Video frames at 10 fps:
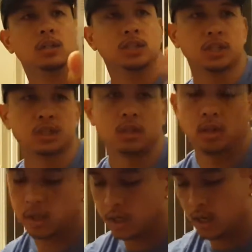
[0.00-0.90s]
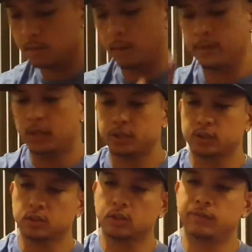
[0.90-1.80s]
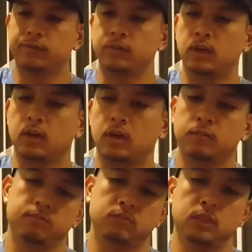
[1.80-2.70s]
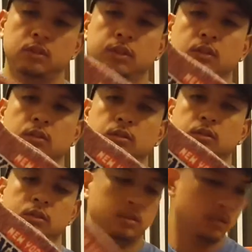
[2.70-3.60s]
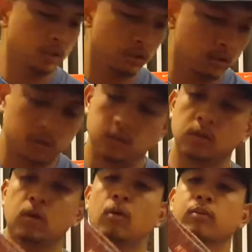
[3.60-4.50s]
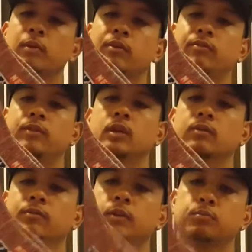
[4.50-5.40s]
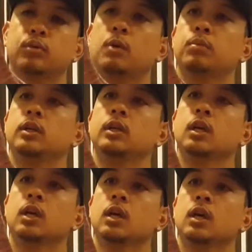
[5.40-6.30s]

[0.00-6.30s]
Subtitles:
Just looking at them, I'm not sure if you know, they'll go over my feet and fit properly.